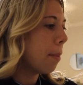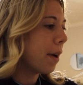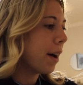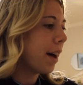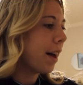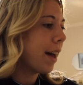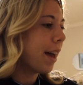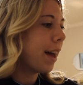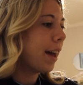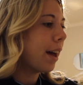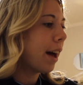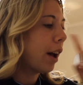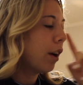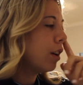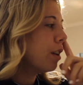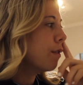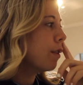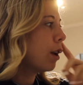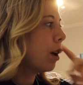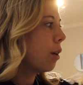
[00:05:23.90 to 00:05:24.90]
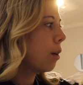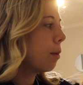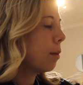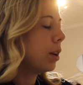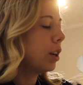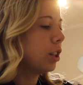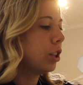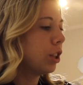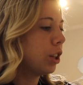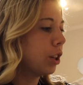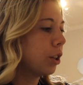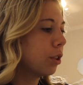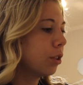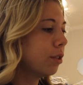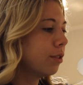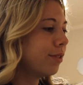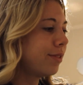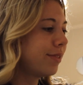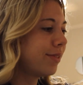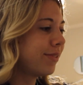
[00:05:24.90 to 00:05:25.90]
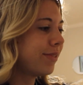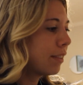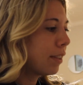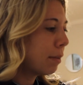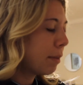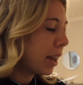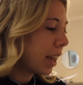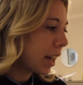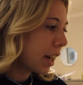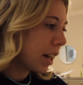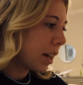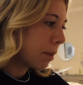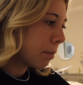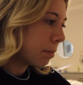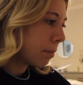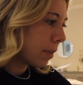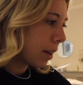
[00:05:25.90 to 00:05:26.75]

But I don't even know what I'm gonna do for makeup.